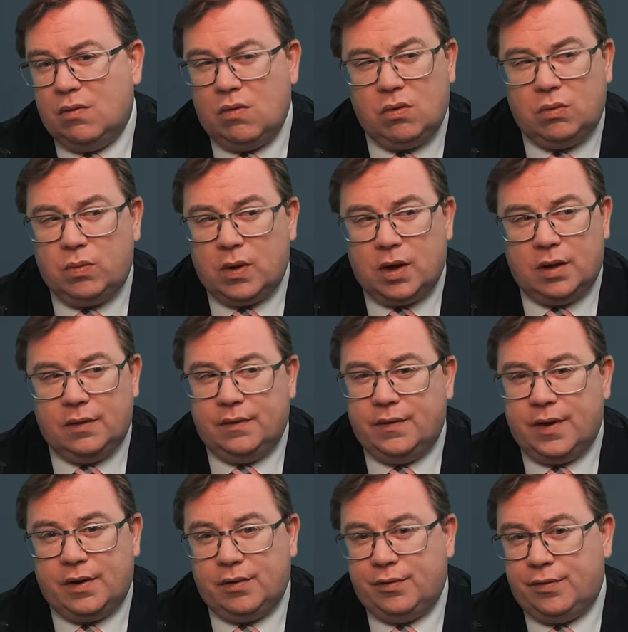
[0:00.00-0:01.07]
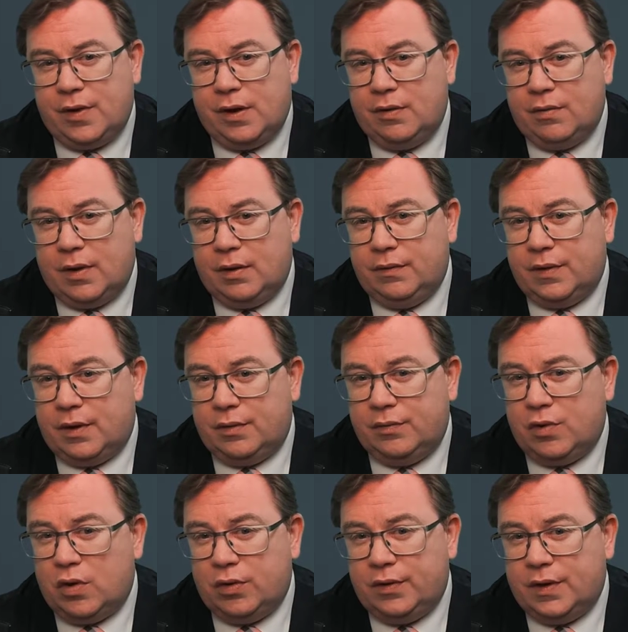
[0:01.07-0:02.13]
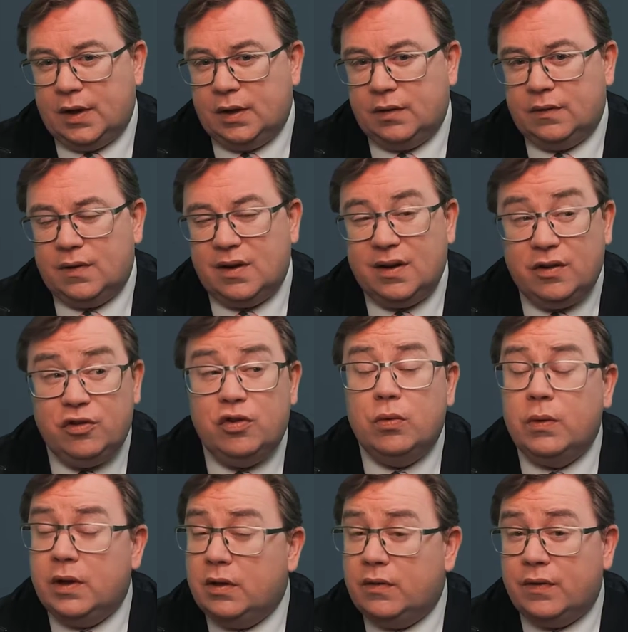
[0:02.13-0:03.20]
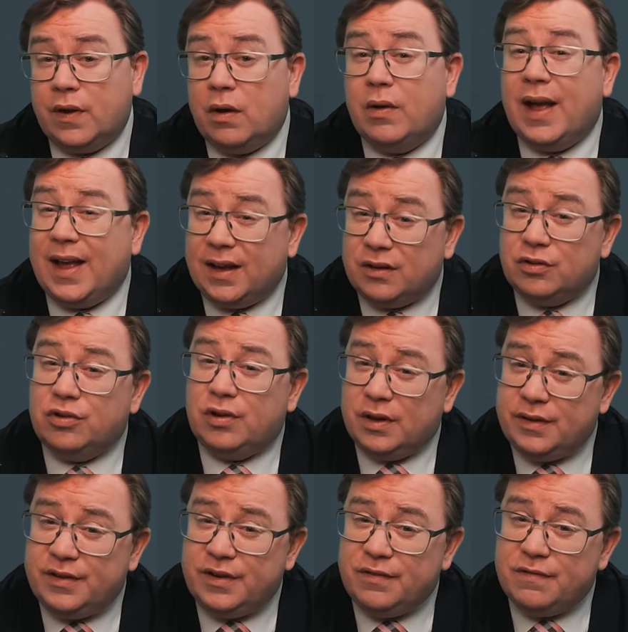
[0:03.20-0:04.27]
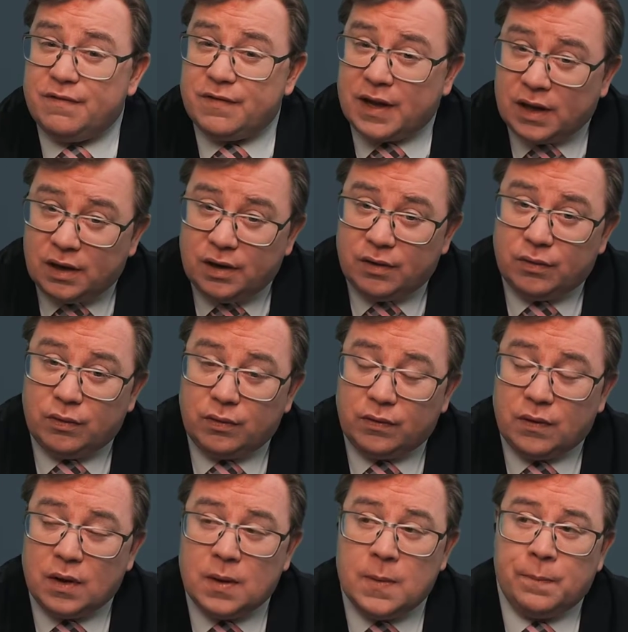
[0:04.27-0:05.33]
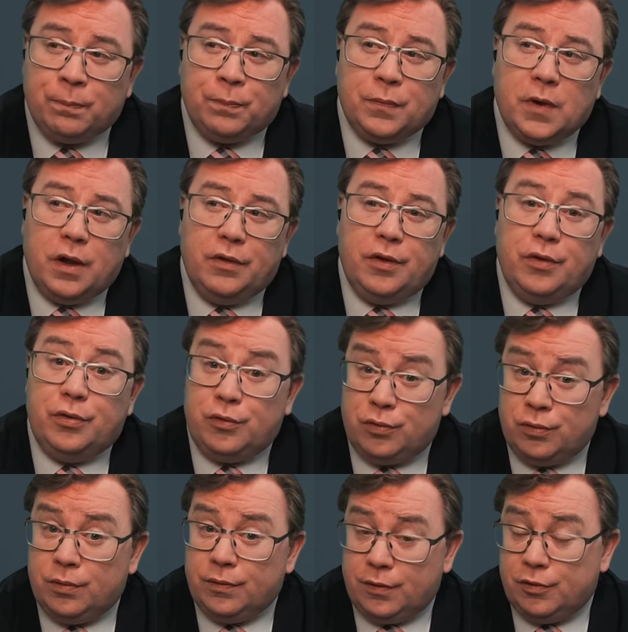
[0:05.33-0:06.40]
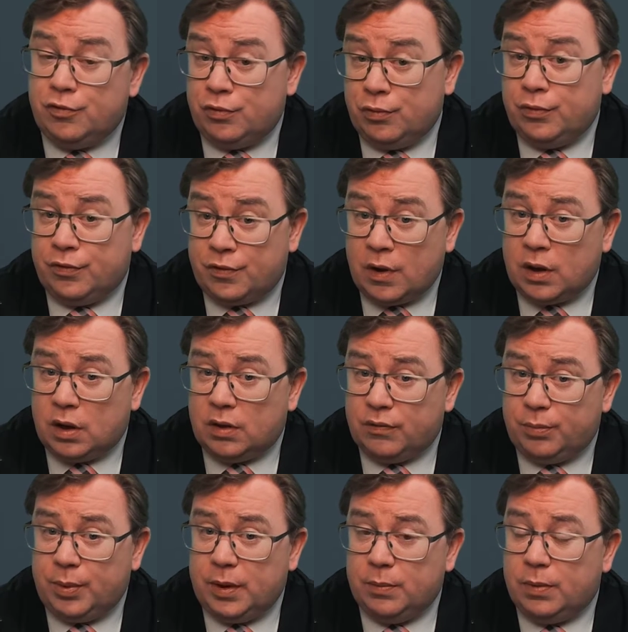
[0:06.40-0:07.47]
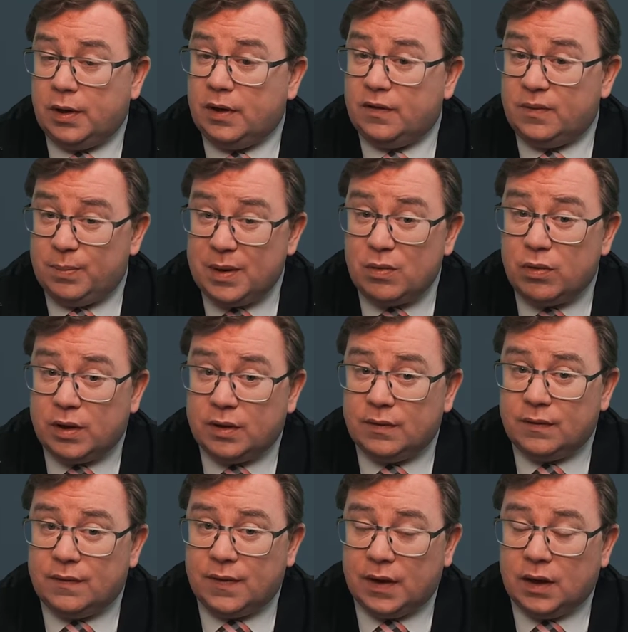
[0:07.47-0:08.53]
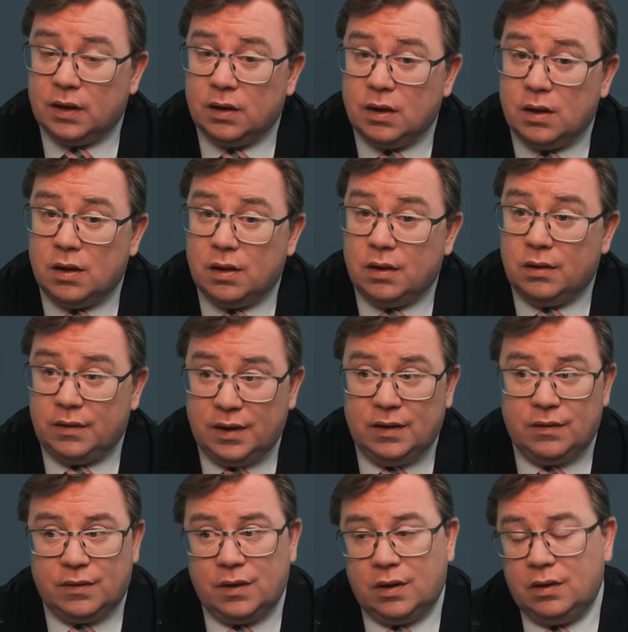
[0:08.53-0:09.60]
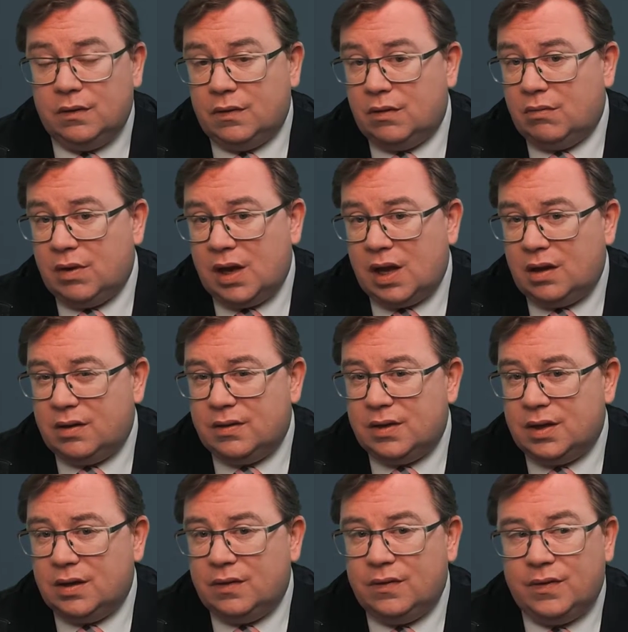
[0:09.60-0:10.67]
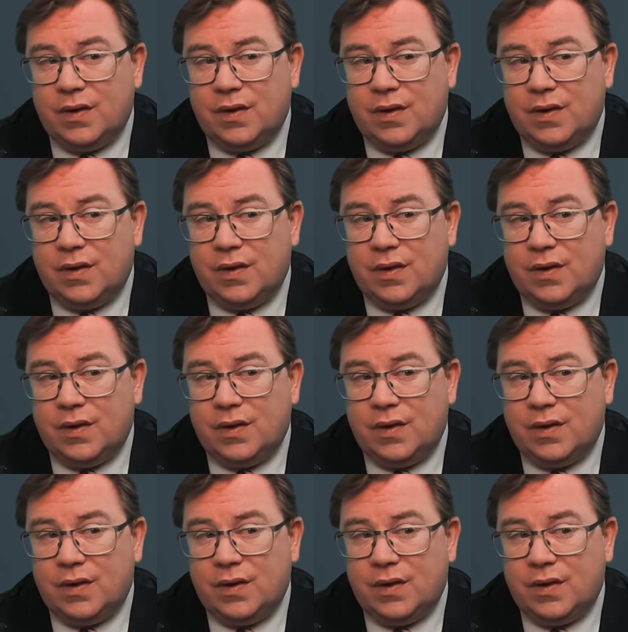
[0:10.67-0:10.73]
All words that are thrown around out of context, and in doing so actually devalues the true struggle of people experiencing these things in reality.